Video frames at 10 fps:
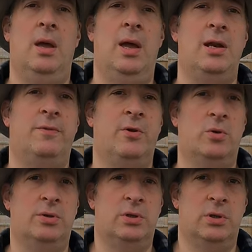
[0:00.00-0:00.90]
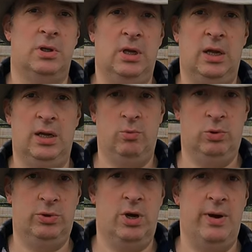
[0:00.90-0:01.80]
And of course, it
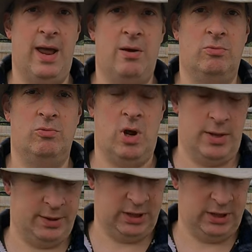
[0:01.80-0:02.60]
will turn out rather